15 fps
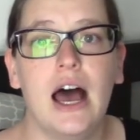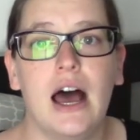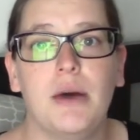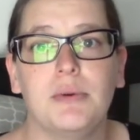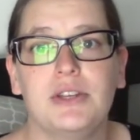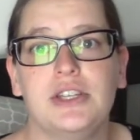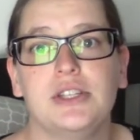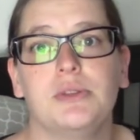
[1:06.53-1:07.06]
uh,
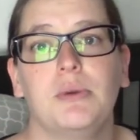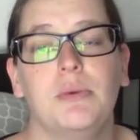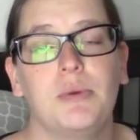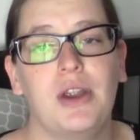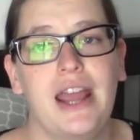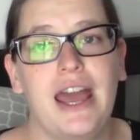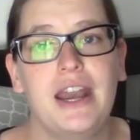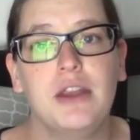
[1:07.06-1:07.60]
which is the one
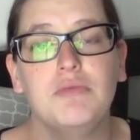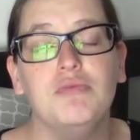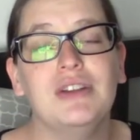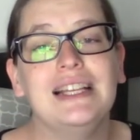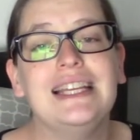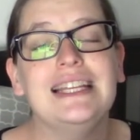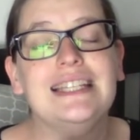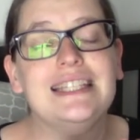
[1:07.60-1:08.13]
where I had a
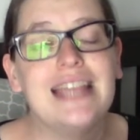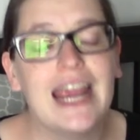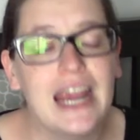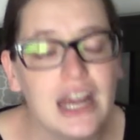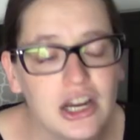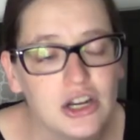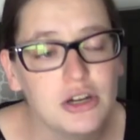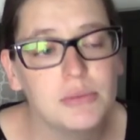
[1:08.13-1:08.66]
really
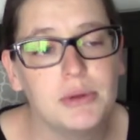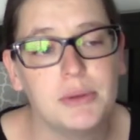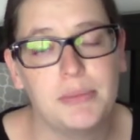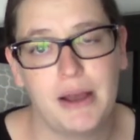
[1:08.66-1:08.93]
terrible